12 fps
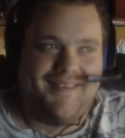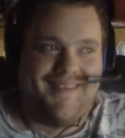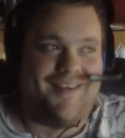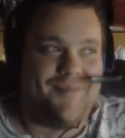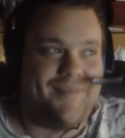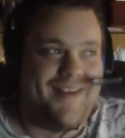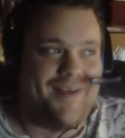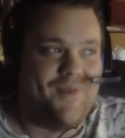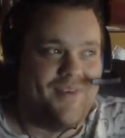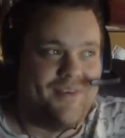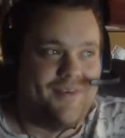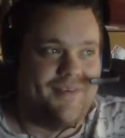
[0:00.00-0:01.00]
And I'm
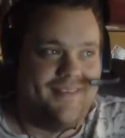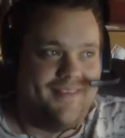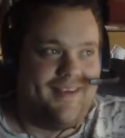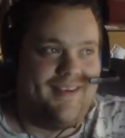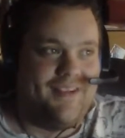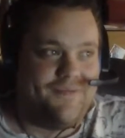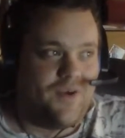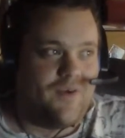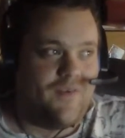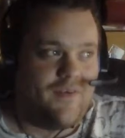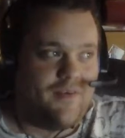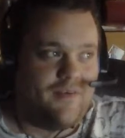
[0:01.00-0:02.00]
wondering if there
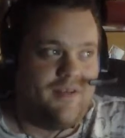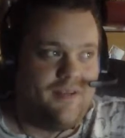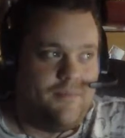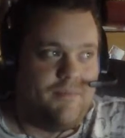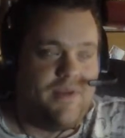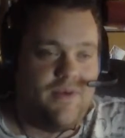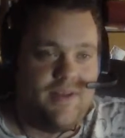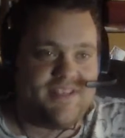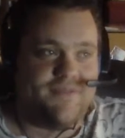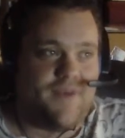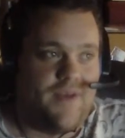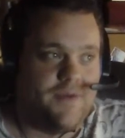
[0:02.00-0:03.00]
are myriads
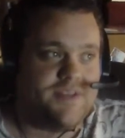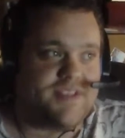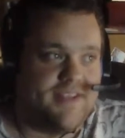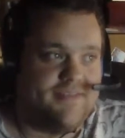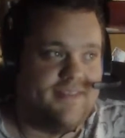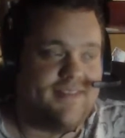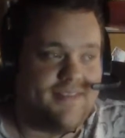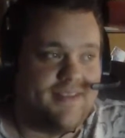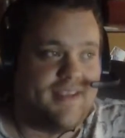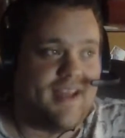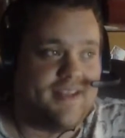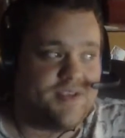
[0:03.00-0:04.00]
of others, and I think that
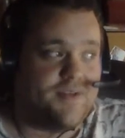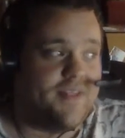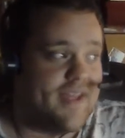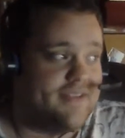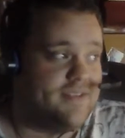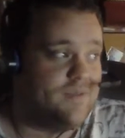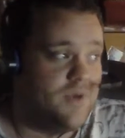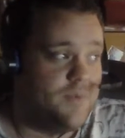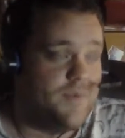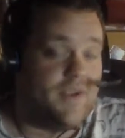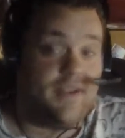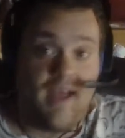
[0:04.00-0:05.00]
the answer to that would
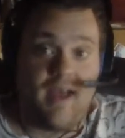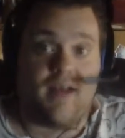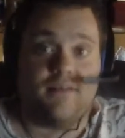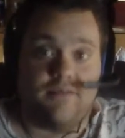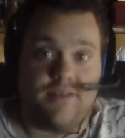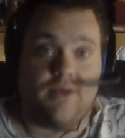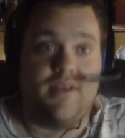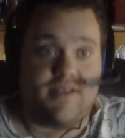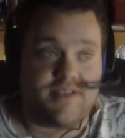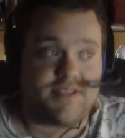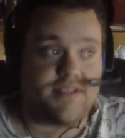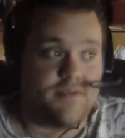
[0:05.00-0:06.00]
be, yeah, there
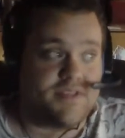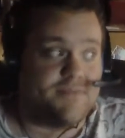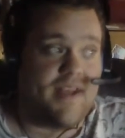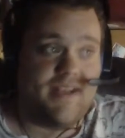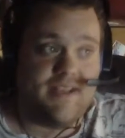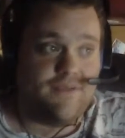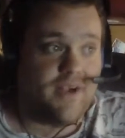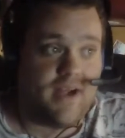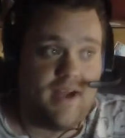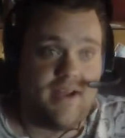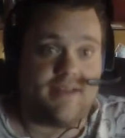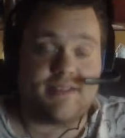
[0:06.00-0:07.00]
is. There's many different
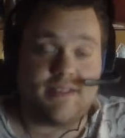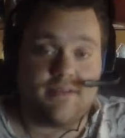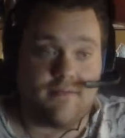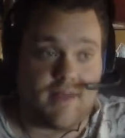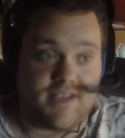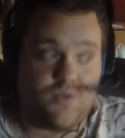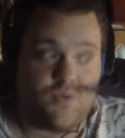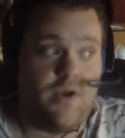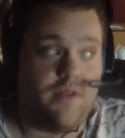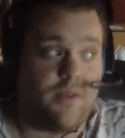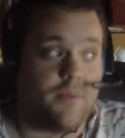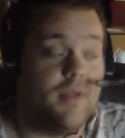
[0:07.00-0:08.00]
kinds, and that's one
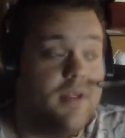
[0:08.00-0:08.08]
of them.